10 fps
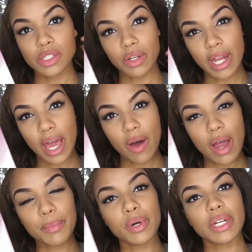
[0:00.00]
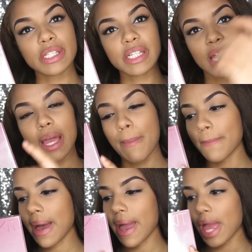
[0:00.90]
So now I'm going to take
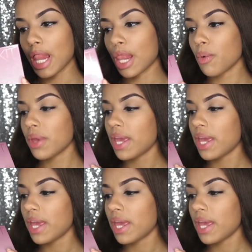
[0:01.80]
my glow